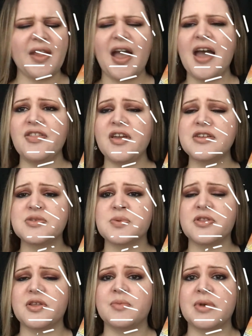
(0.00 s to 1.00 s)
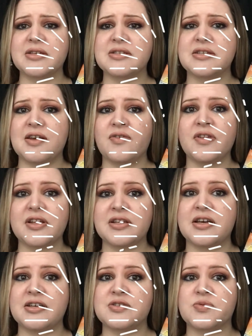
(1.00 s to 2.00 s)
I think it's worth it because it definitely
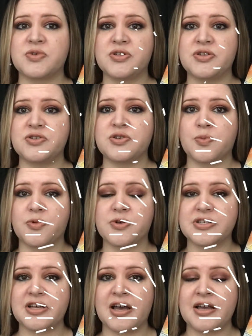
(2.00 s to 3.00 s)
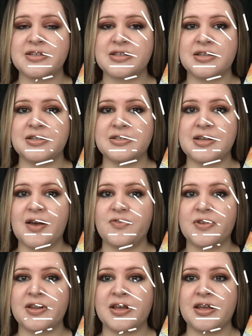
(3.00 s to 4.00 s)
does reduce your pore size, and
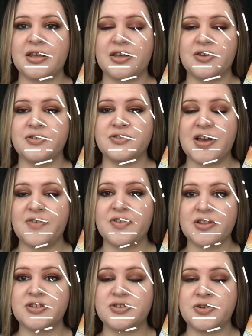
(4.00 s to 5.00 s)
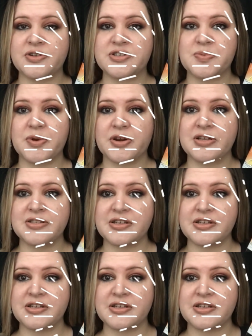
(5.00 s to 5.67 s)
you definitely do experience